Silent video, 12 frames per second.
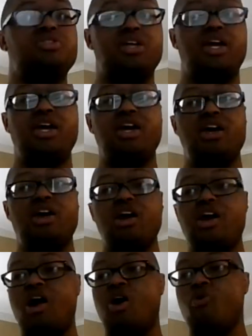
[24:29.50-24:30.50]
see,
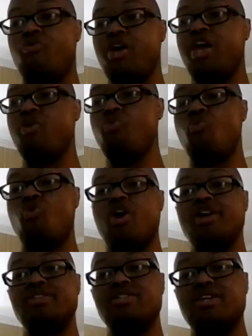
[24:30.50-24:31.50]
we
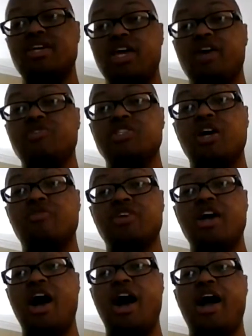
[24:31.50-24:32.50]
want the gifts of
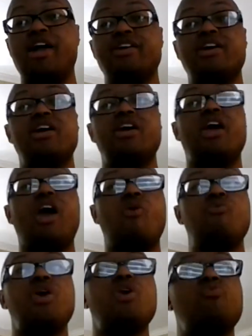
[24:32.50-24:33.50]
God, we